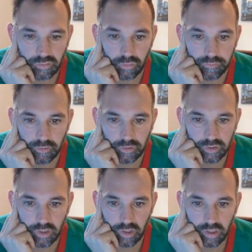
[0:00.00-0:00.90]
This roof
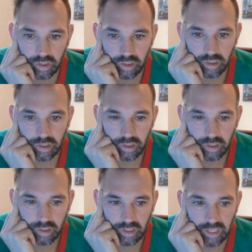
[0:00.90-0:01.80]
looks good.
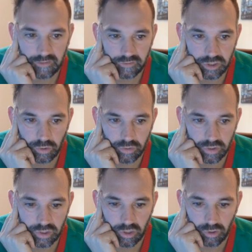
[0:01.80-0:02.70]
They have to show
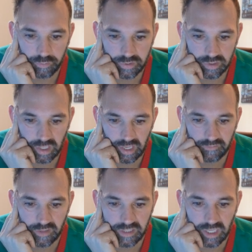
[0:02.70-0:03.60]
the slopes.
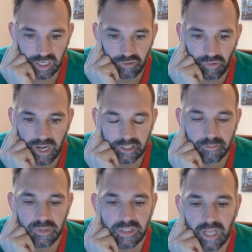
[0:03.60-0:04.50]
If there's any
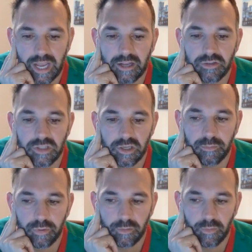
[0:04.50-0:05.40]
cracked and missed tiles,
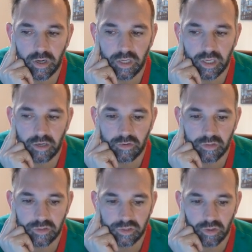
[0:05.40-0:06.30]
they'll put them on here
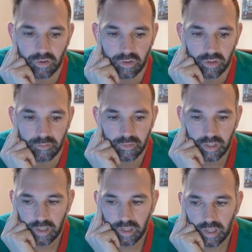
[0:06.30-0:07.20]
and circle them.
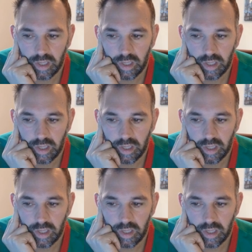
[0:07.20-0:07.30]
